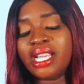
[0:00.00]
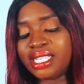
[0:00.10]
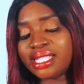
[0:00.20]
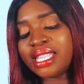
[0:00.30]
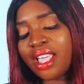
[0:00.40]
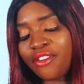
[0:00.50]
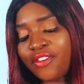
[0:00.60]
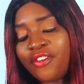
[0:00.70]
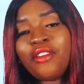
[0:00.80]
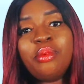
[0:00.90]
there is
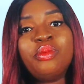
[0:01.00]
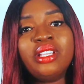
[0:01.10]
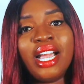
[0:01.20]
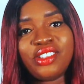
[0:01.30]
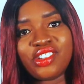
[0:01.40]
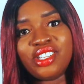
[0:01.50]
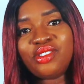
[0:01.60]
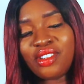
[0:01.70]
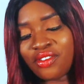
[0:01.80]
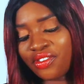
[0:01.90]
TEF for people that are actually
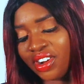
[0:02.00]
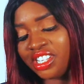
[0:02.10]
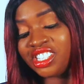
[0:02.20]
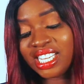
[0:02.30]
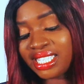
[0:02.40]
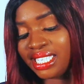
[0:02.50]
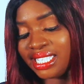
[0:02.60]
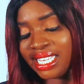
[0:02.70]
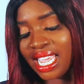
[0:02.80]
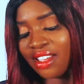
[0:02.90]
doing French. There's
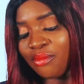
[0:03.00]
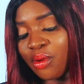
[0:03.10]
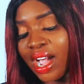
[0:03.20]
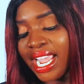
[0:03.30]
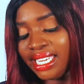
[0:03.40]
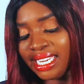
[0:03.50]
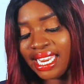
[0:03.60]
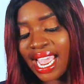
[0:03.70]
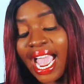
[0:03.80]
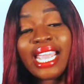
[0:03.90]
TCF, but I
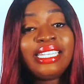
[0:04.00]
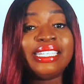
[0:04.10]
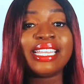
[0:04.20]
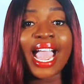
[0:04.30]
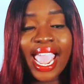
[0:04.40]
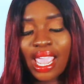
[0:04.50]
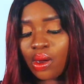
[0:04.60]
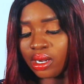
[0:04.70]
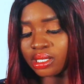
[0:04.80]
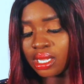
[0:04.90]
did
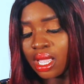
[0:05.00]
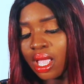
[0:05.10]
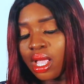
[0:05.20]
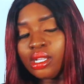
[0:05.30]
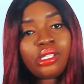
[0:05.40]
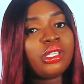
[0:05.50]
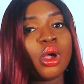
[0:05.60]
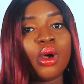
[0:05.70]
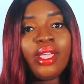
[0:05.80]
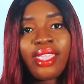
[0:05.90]
IELTS.
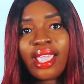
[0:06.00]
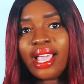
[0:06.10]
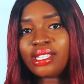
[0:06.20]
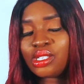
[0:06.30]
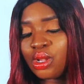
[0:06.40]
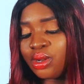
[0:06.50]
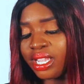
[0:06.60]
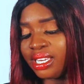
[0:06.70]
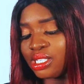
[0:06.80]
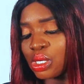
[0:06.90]
So yeah, so
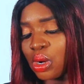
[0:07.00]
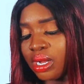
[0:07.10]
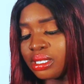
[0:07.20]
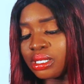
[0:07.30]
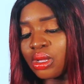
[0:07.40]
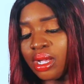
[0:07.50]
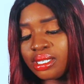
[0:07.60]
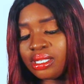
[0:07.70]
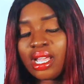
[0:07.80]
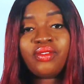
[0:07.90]
look at this course. This
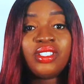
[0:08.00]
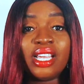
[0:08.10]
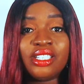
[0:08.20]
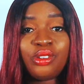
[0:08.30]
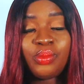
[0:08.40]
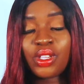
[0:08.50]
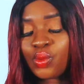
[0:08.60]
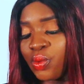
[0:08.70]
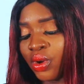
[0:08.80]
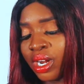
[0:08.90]
course after that you
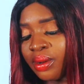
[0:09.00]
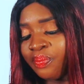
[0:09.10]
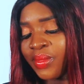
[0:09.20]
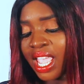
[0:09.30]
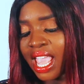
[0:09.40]
picked one